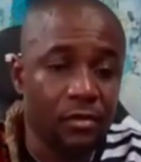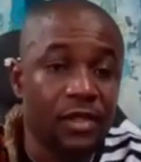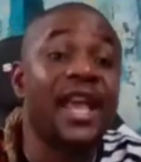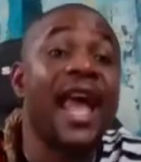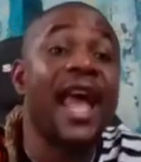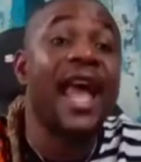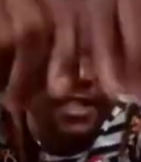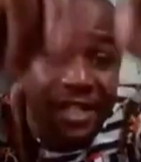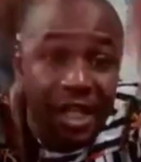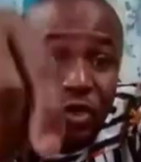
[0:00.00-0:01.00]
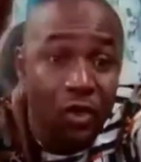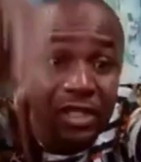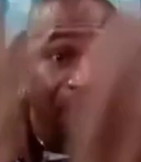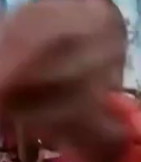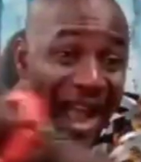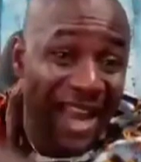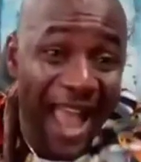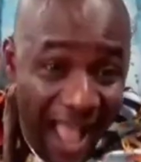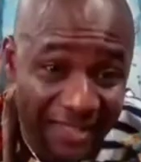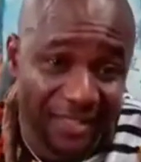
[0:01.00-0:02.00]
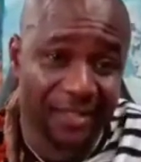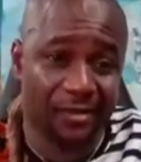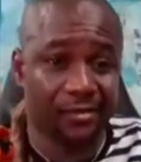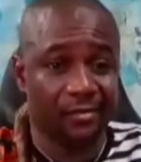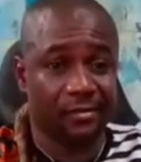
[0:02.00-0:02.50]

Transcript: Secretary to the palace.